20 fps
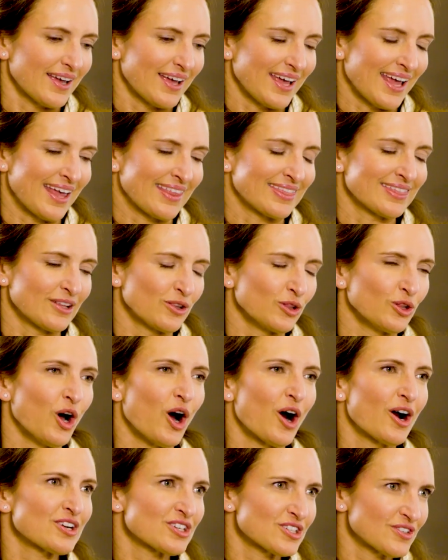in the
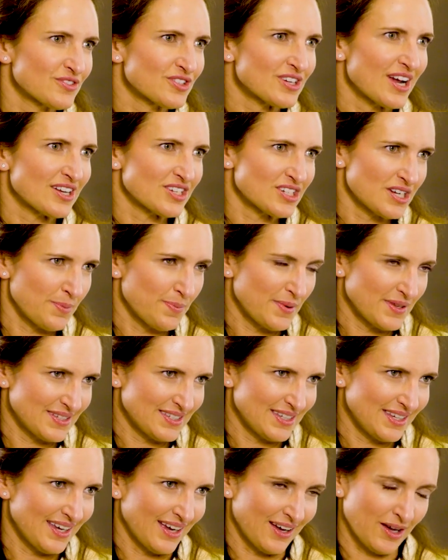launch of
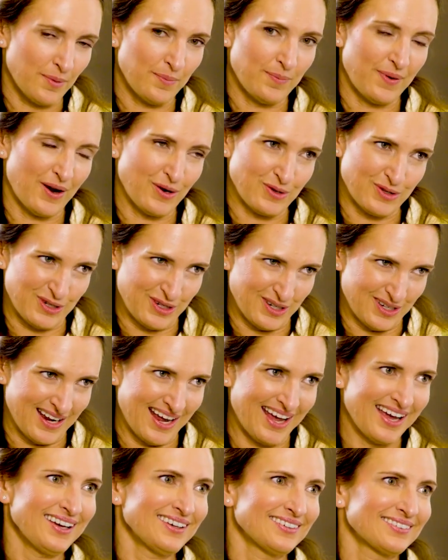ChatGPT and compared to
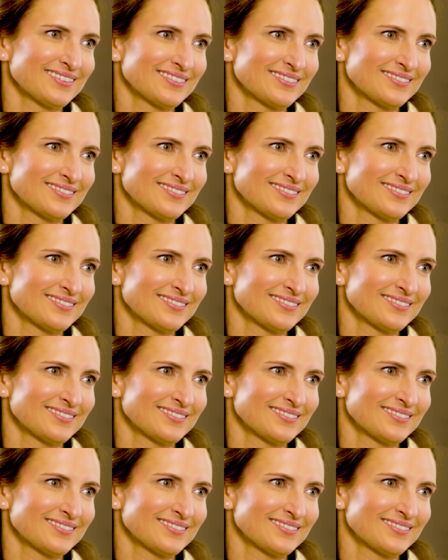today,